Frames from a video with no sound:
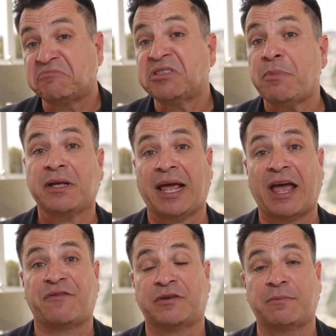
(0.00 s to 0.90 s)
typically
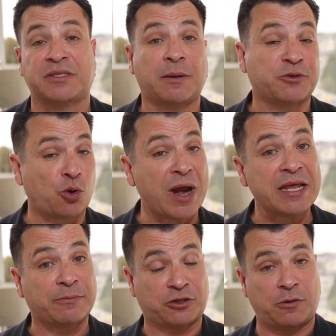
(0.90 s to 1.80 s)
have some
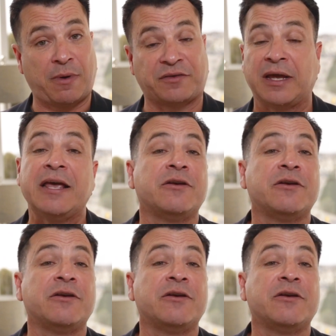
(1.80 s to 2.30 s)
subterranean termites.